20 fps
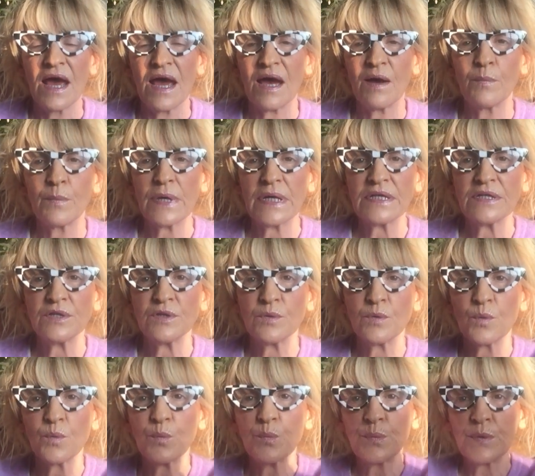And when
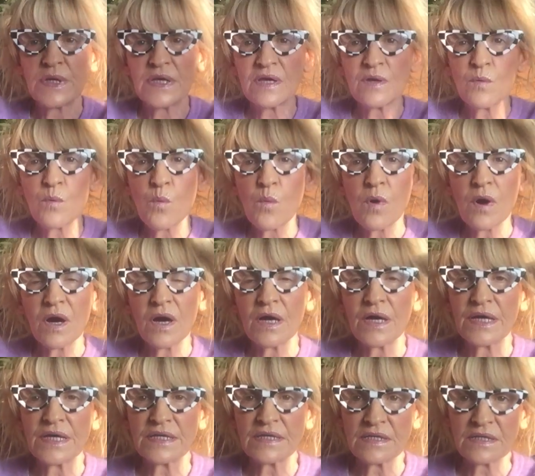you
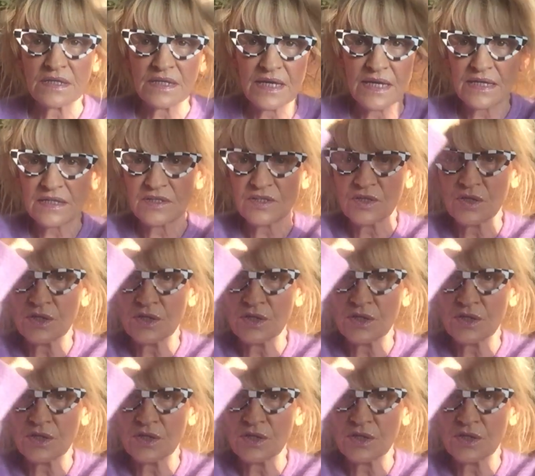rewire that